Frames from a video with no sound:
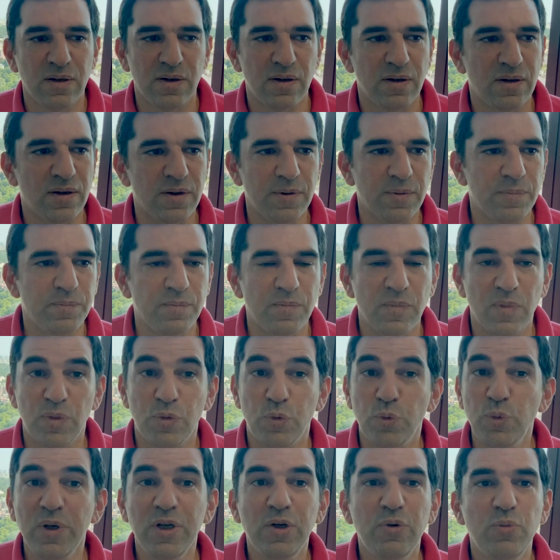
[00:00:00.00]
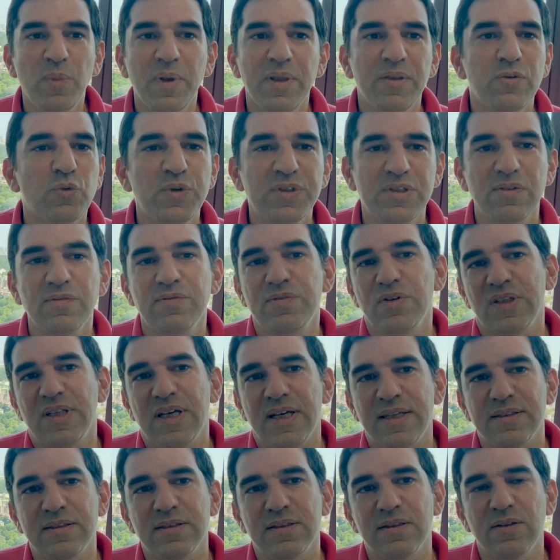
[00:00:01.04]
Um, three main reasons for
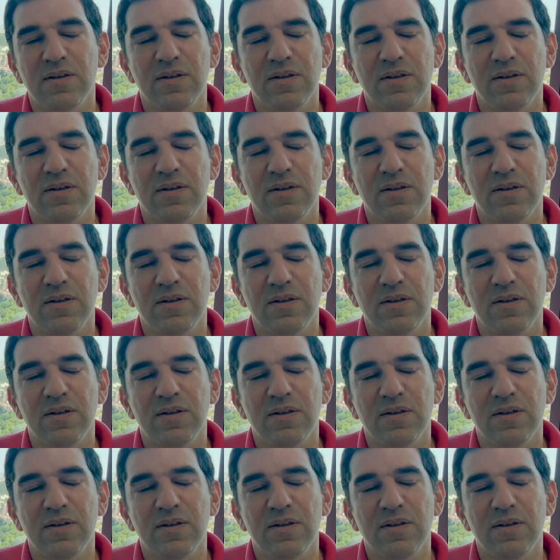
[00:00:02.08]
that.